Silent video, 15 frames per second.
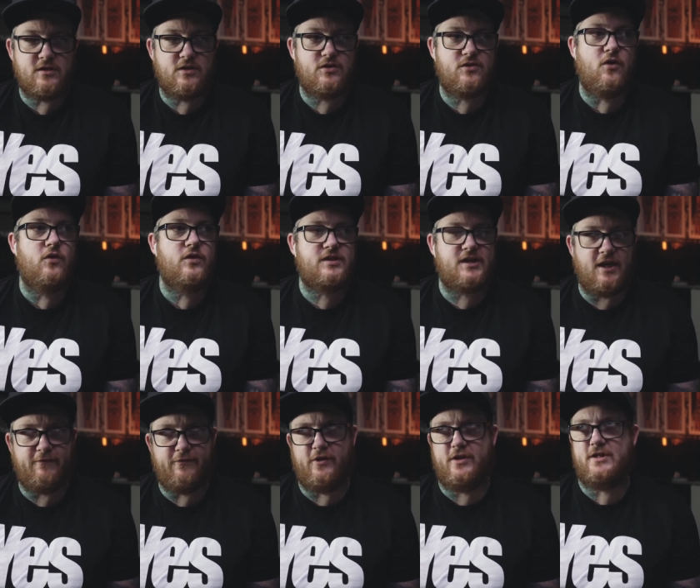So
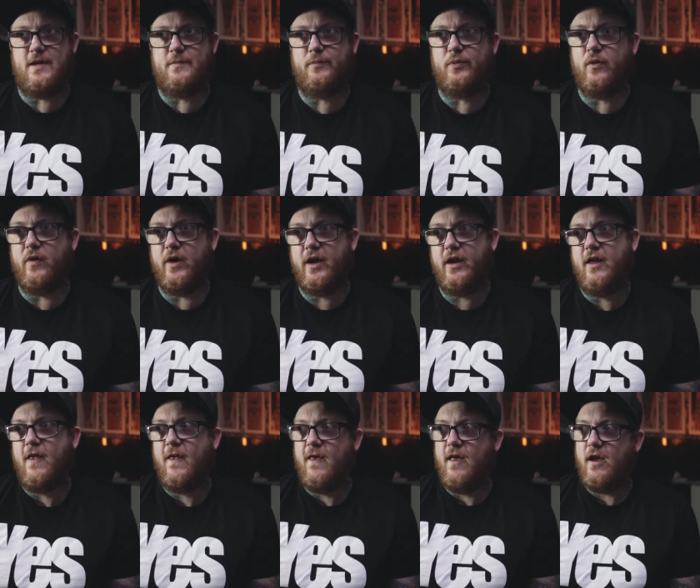say, for example, right,